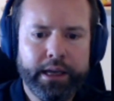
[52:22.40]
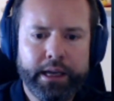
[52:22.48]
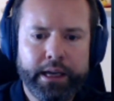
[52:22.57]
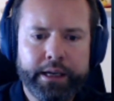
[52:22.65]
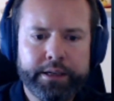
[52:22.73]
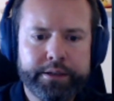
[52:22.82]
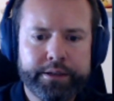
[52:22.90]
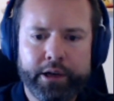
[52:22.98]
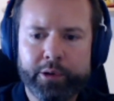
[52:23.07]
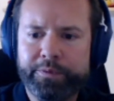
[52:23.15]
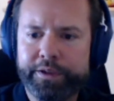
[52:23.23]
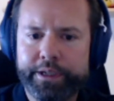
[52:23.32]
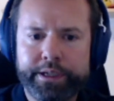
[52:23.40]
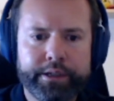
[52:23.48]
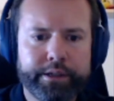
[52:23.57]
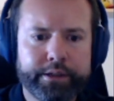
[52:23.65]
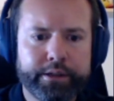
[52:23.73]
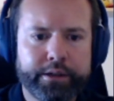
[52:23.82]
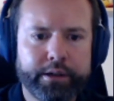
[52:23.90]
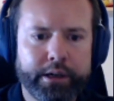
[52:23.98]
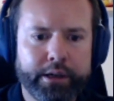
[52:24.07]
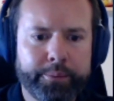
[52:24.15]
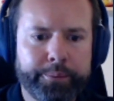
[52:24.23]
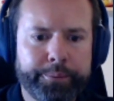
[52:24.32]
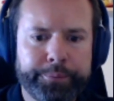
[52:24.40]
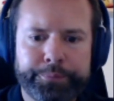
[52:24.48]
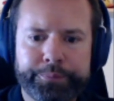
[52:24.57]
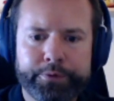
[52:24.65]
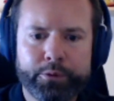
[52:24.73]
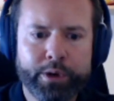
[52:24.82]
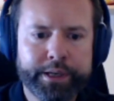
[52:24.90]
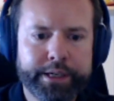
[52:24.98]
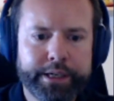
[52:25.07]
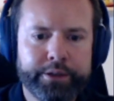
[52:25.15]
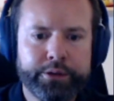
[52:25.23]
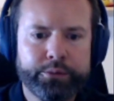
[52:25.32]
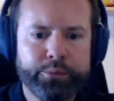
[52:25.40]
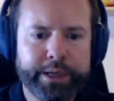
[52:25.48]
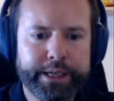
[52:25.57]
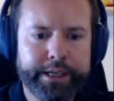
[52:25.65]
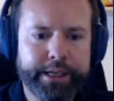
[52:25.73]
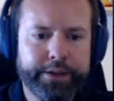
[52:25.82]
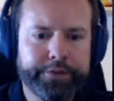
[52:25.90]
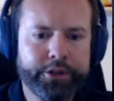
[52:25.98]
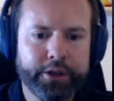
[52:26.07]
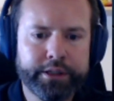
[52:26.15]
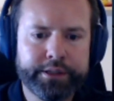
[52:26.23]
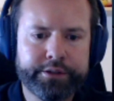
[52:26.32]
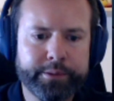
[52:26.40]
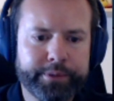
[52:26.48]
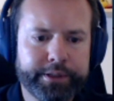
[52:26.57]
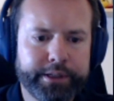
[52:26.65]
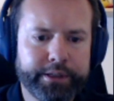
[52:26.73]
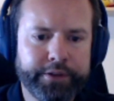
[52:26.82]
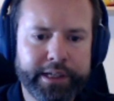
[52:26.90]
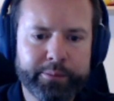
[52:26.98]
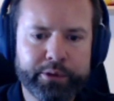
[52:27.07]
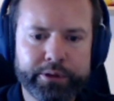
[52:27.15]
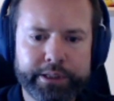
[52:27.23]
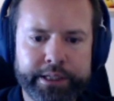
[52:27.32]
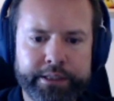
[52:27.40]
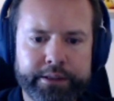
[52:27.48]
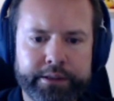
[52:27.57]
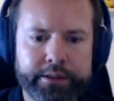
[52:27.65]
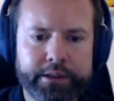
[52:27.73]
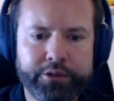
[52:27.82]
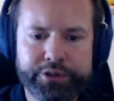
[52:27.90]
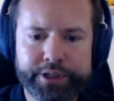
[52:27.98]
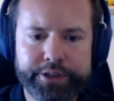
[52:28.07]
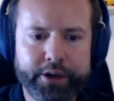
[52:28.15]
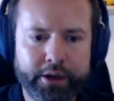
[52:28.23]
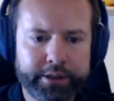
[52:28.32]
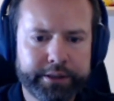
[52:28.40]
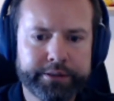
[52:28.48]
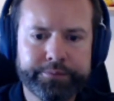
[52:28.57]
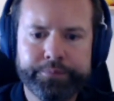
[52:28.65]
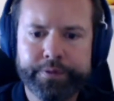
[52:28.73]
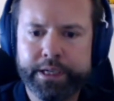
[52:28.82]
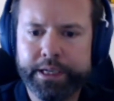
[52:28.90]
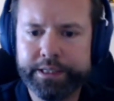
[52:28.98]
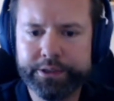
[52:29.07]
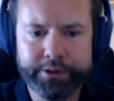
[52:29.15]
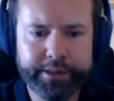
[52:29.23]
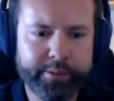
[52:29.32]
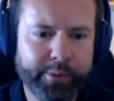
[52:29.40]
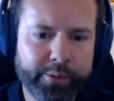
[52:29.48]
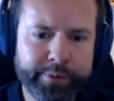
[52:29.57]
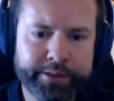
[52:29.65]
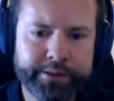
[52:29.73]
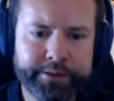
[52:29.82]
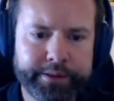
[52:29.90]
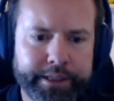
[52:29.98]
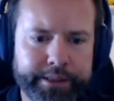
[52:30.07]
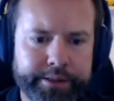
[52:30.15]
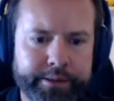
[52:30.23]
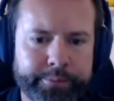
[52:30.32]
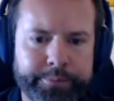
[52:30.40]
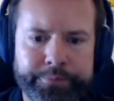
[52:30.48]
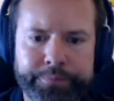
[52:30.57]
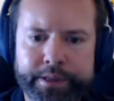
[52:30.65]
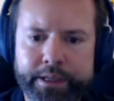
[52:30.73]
And hopefully one day we can have DataScript available in ClojureDart. It's not at the moment. There's some